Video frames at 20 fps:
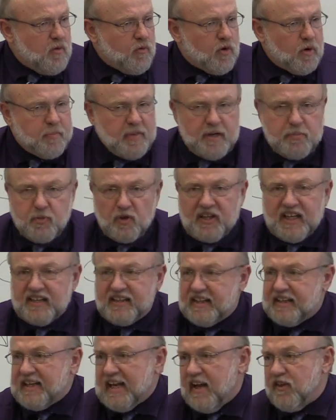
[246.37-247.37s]
where people
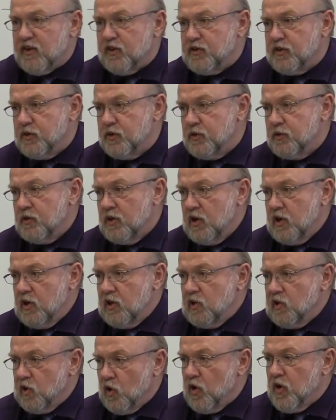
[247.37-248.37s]
get together to
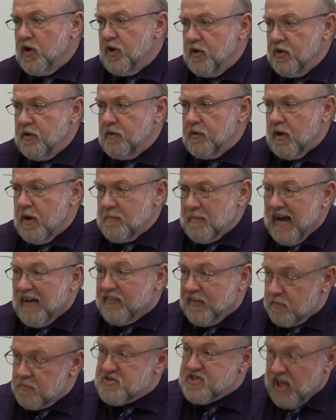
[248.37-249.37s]
learn
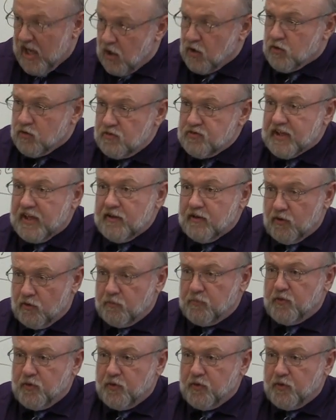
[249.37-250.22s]
about themselves and